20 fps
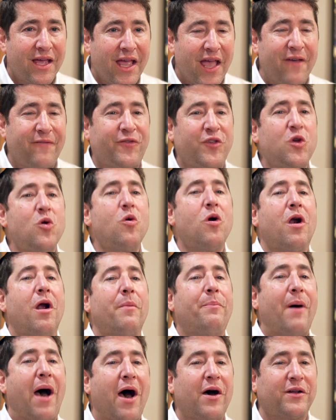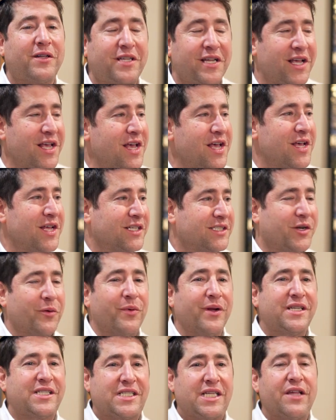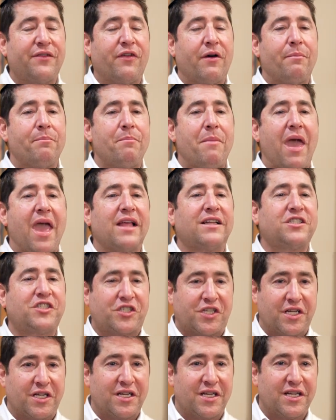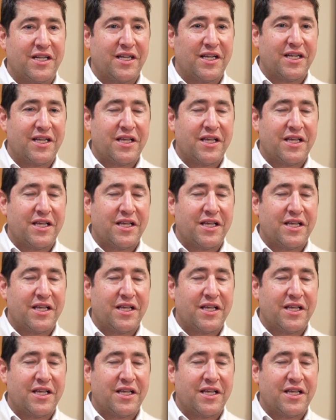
If you were about to receive a mansion